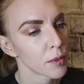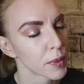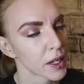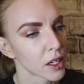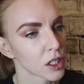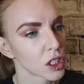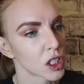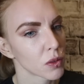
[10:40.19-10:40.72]

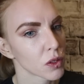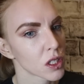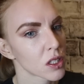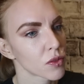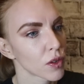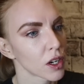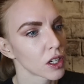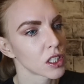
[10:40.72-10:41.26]
because she
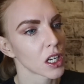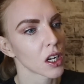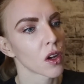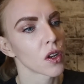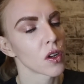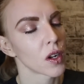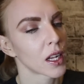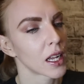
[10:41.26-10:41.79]
was verging
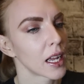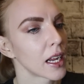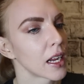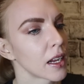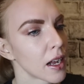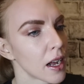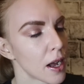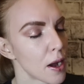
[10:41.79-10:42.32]
on
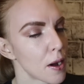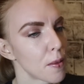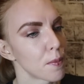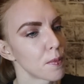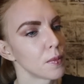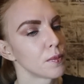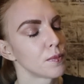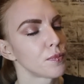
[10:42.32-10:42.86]
looking
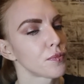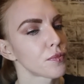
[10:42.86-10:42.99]
um,